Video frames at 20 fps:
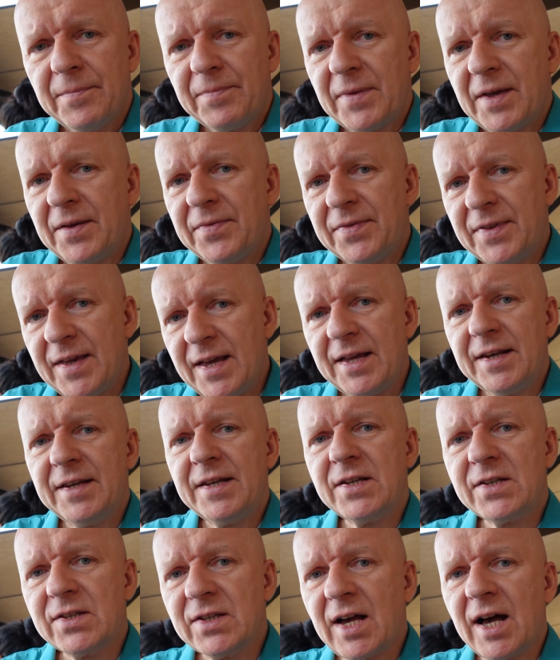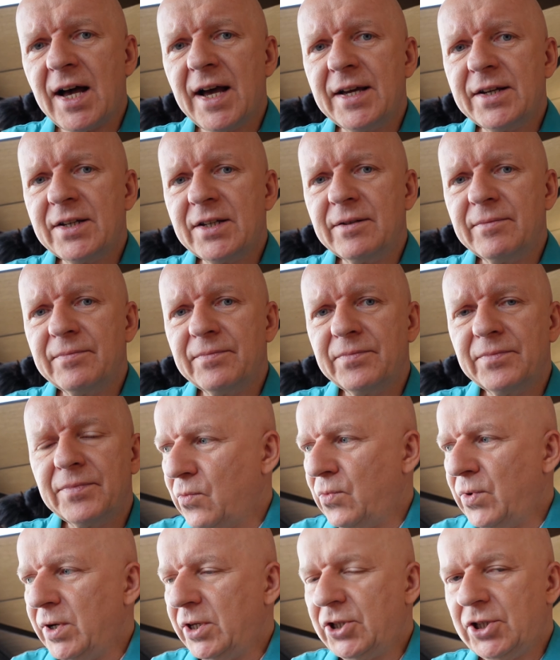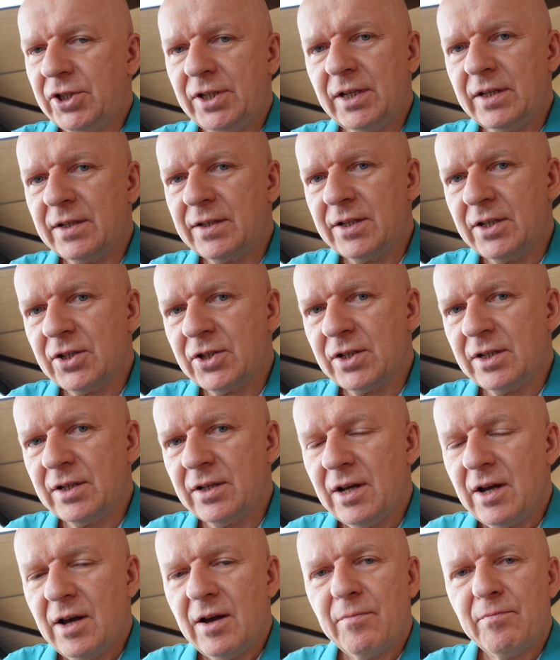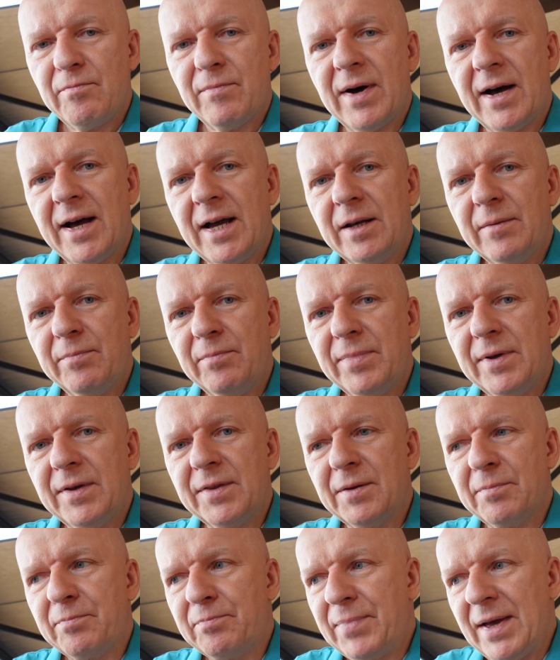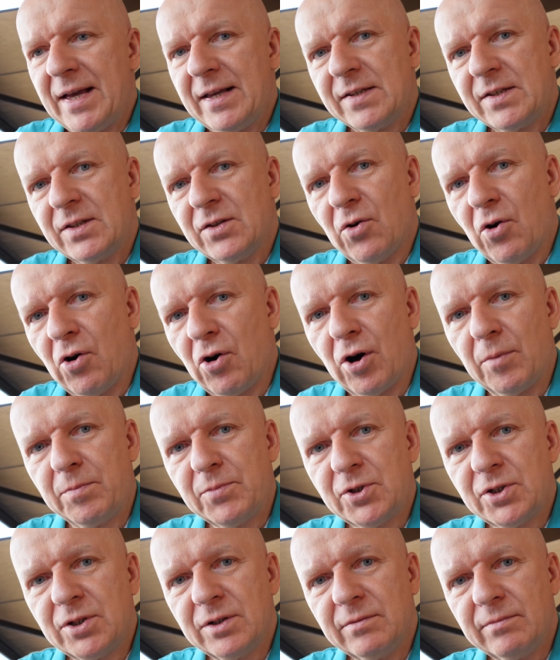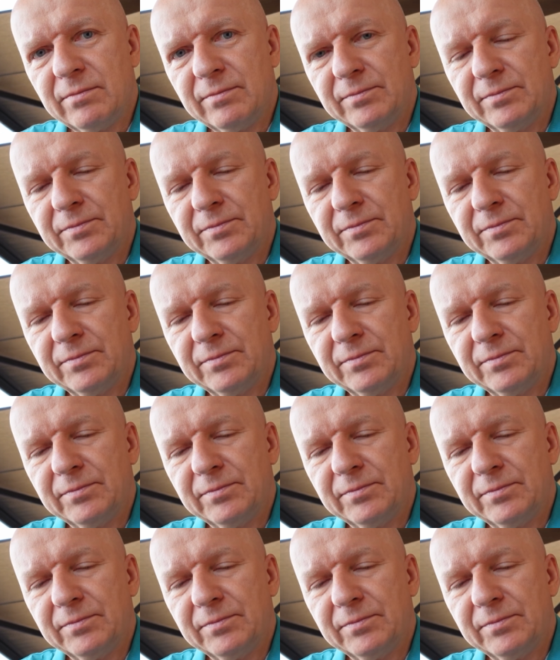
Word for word: and they decide which decision might be the best option